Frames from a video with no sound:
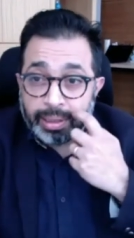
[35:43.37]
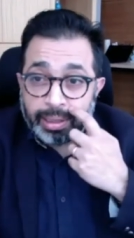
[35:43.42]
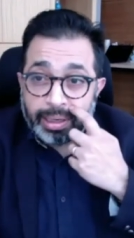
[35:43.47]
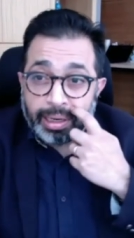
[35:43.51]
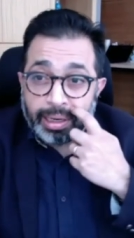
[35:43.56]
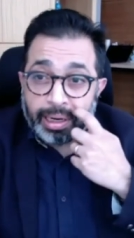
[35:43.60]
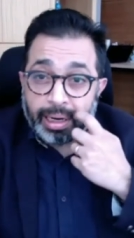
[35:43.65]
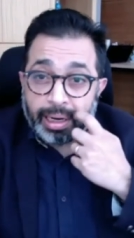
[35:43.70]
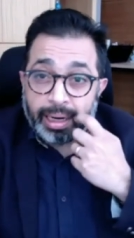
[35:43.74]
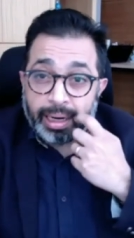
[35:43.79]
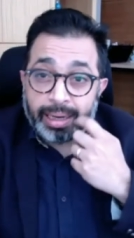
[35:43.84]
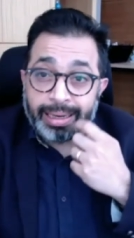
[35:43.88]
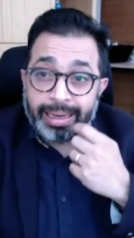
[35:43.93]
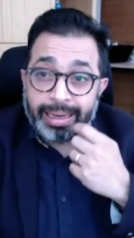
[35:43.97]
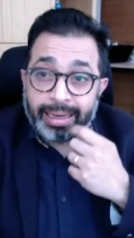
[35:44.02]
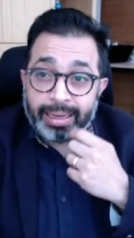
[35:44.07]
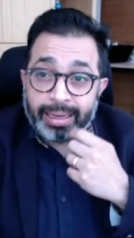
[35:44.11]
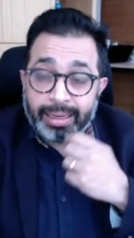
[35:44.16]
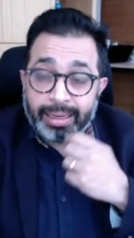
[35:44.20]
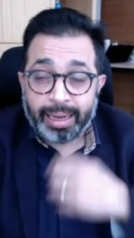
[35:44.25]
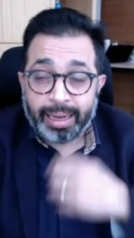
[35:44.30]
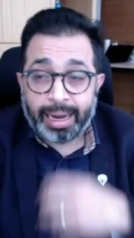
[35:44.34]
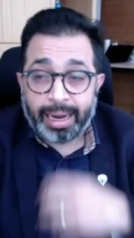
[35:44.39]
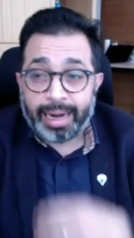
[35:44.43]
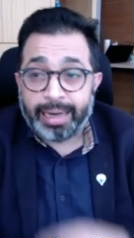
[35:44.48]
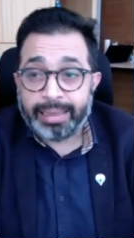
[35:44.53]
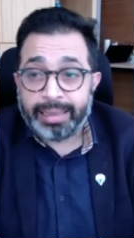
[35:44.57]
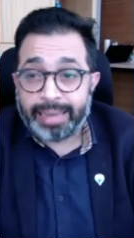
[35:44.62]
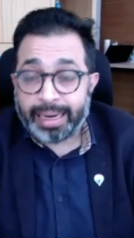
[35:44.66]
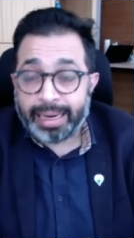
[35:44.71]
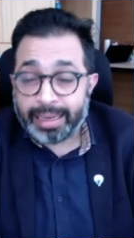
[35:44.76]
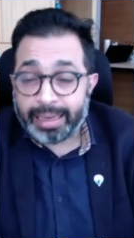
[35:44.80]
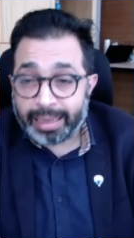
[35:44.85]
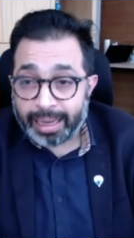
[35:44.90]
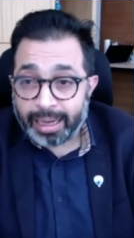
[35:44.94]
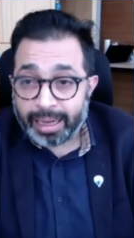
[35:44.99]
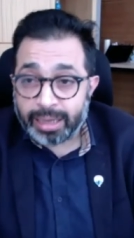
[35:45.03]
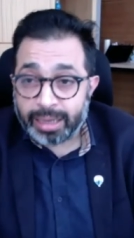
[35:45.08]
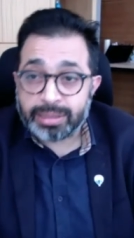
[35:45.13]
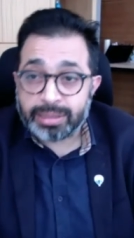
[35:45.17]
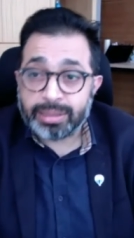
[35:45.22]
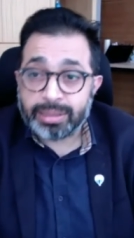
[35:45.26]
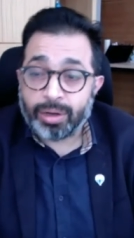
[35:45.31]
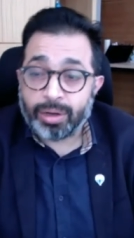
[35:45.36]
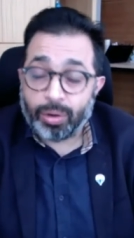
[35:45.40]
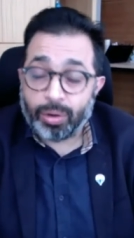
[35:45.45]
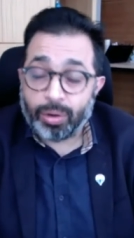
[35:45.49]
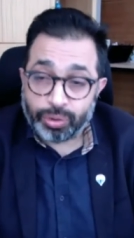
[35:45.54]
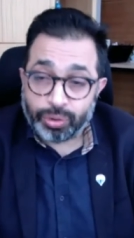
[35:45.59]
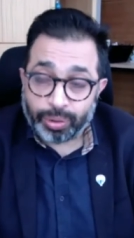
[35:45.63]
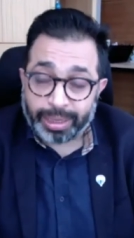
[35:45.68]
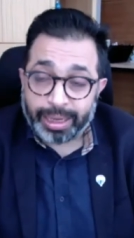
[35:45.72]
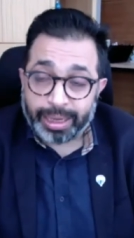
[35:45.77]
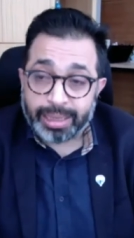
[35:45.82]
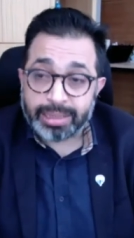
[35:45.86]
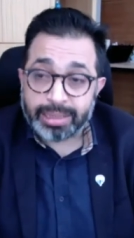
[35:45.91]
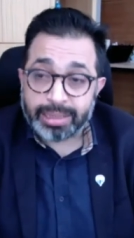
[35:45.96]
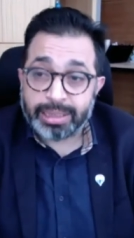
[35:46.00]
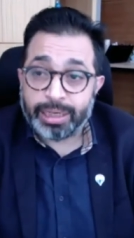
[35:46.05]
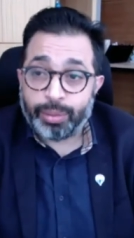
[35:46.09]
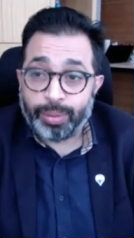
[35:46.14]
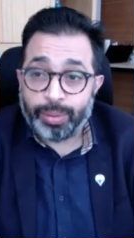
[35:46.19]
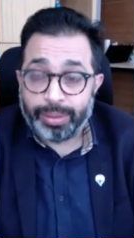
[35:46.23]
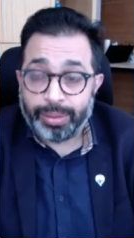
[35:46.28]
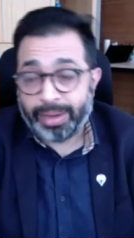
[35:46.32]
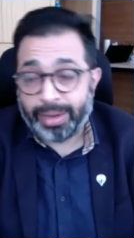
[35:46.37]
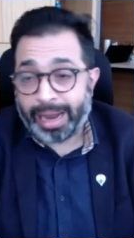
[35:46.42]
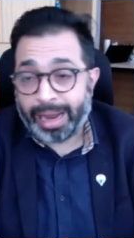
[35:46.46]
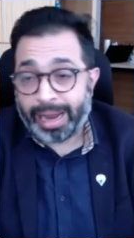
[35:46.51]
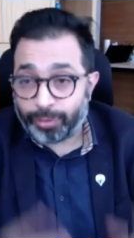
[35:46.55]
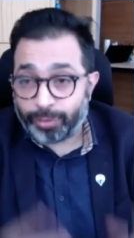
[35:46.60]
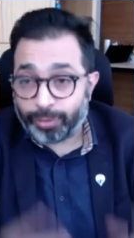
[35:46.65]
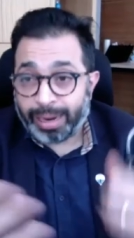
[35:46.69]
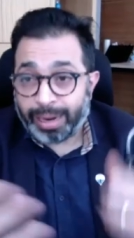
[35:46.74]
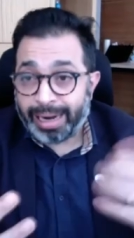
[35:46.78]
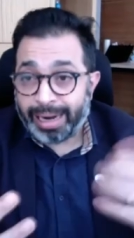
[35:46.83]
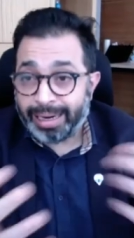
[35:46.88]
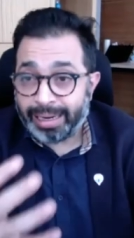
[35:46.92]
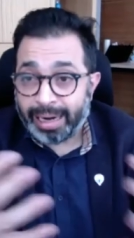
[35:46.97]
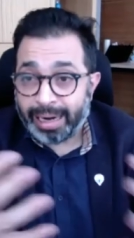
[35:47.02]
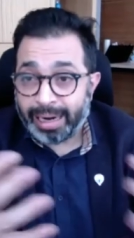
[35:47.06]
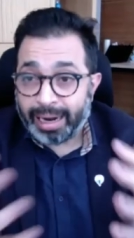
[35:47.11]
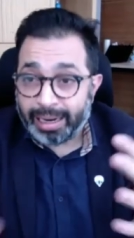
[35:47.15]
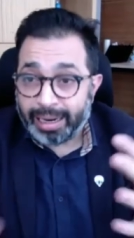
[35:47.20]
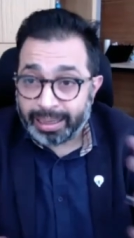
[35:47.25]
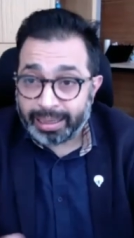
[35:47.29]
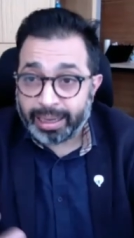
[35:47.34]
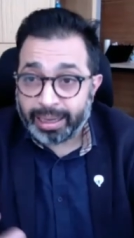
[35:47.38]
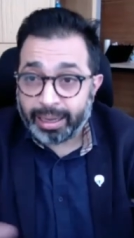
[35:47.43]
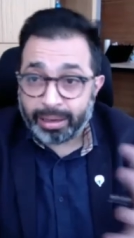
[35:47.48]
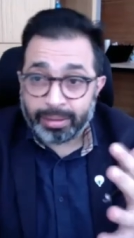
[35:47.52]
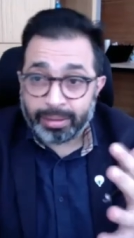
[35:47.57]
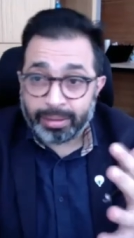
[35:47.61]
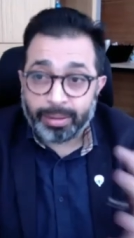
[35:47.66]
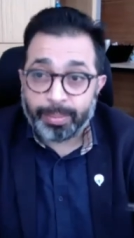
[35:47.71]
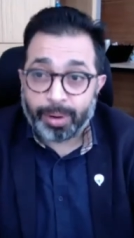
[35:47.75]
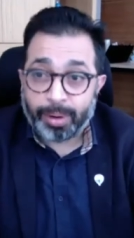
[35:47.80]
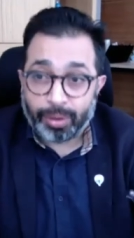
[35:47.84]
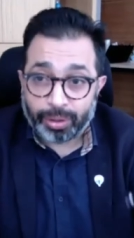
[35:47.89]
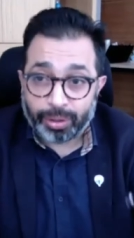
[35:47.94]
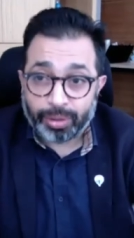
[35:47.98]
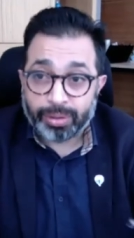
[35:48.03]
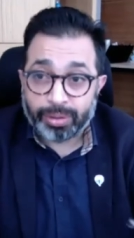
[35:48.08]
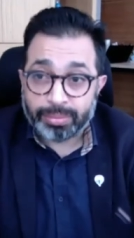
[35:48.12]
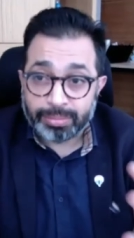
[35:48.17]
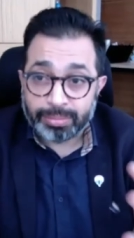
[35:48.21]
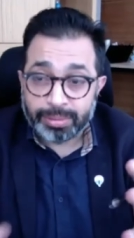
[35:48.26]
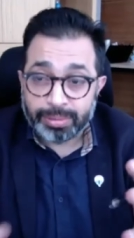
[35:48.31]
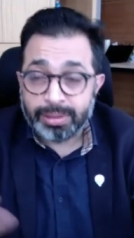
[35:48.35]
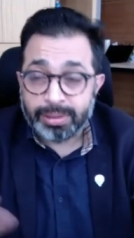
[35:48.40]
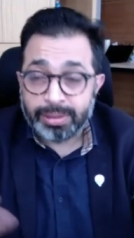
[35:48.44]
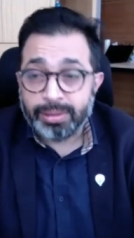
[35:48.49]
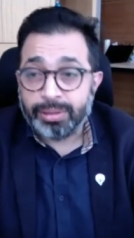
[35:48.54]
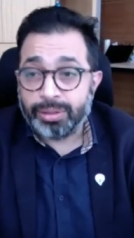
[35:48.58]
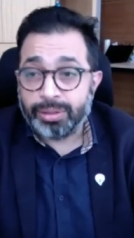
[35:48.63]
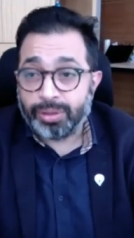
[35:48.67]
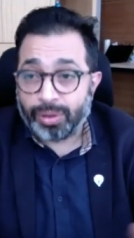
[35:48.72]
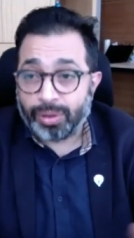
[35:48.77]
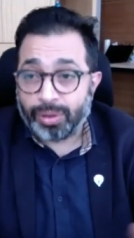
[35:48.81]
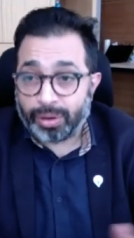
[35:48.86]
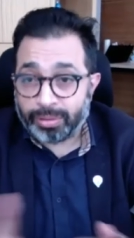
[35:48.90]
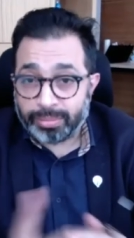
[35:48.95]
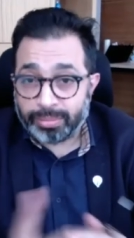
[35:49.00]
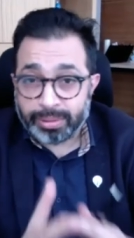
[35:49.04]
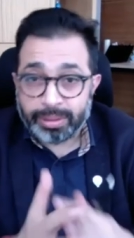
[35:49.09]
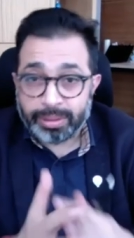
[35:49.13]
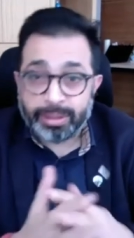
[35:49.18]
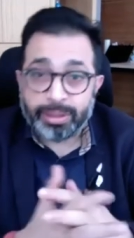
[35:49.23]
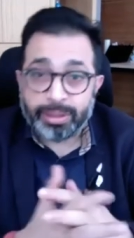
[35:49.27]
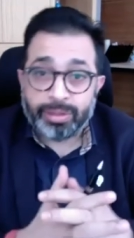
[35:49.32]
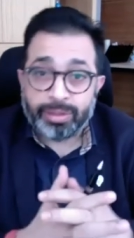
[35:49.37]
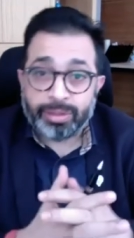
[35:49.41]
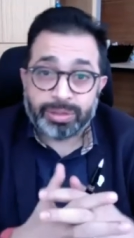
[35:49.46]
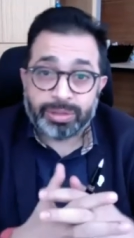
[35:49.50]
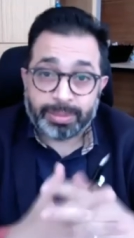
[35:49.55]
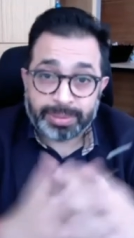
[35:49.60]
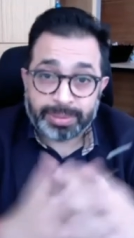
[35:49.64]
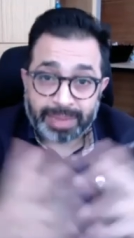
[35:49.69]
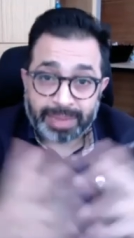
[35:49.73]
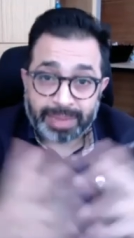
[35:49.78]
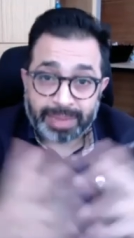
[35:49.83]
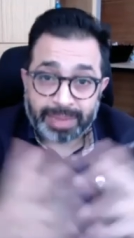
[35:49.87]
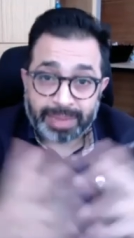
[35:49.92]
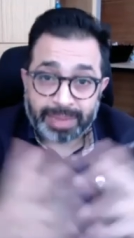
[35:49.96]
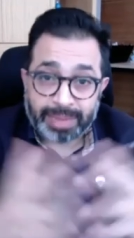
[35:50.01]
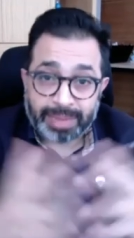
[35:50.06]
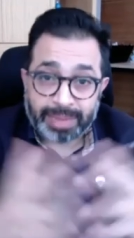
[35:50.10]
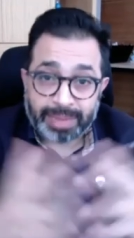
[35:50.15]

Uh, and then cares also cares equally. We have to hand in hand care about your your you know subscribers,